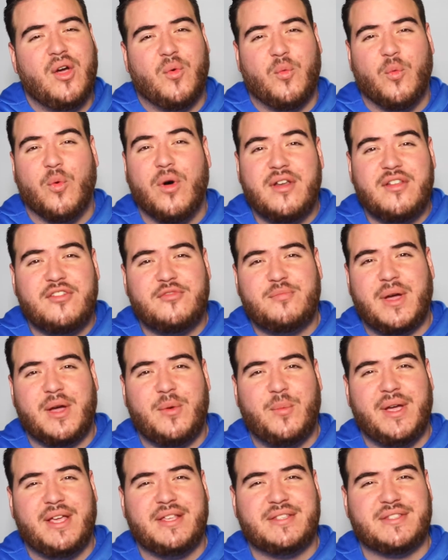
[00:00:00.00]
One of my
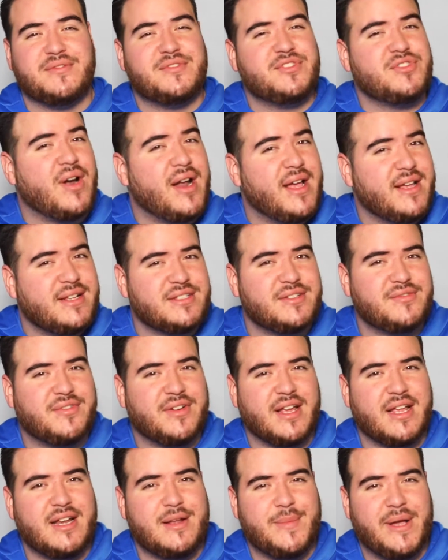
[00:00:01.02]
ways of trying to
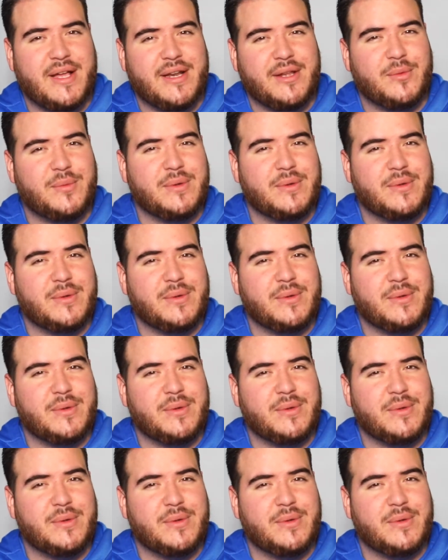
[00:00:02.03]
forget about it